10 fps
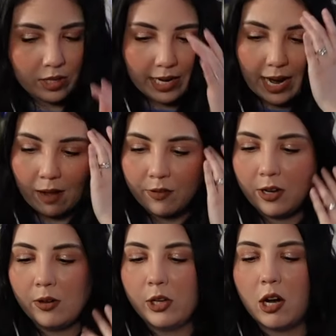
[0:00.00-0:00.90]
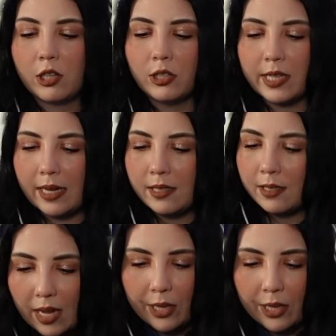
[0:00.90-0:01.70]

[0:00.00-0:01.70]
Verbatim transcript: that I have here. The doctor says,